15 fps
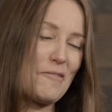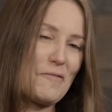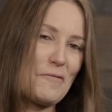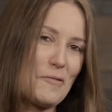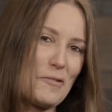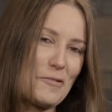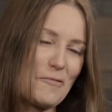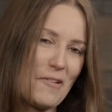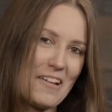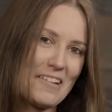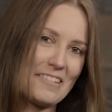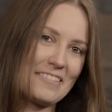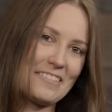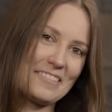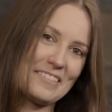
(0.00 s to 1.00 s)
fourth fret,
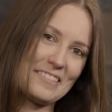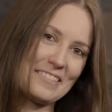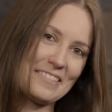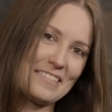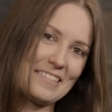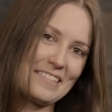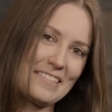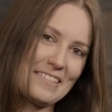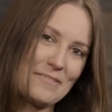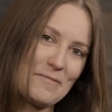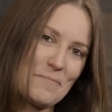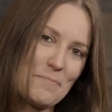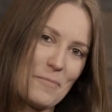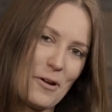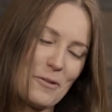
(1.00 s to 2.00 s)

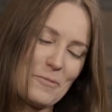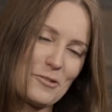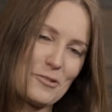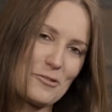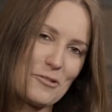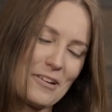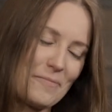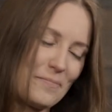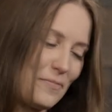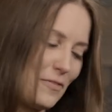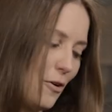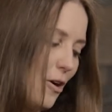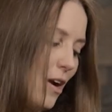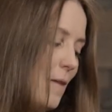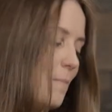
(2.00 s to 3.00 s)
bottom of the string.
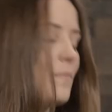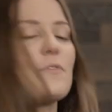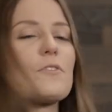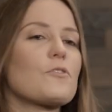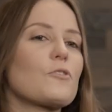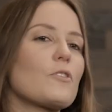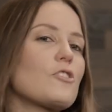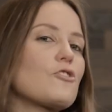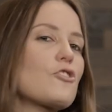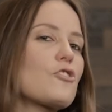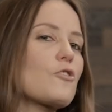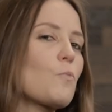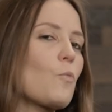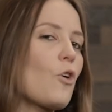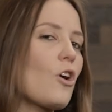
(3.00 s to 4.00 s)
All right, so let's
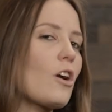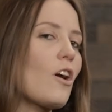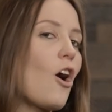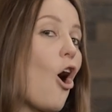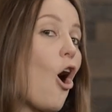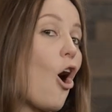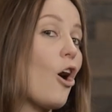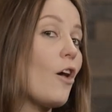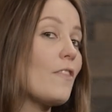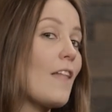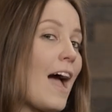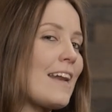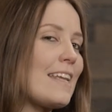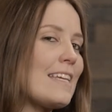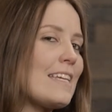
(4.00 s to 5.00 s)
just work on
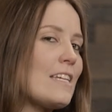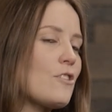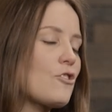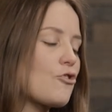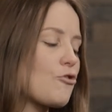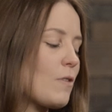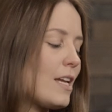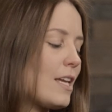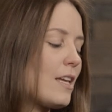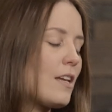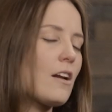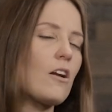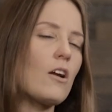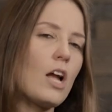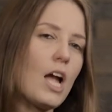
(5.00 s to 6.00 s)
that E string
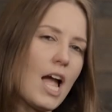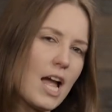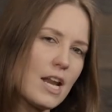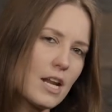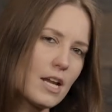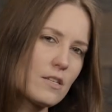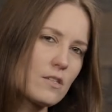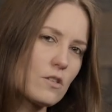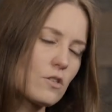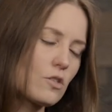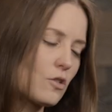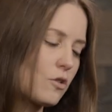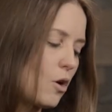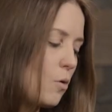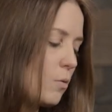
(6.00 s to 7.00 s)
here, nice and
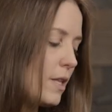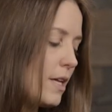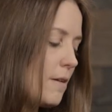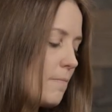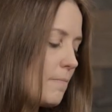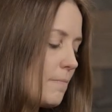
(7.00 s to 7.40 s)
slowly.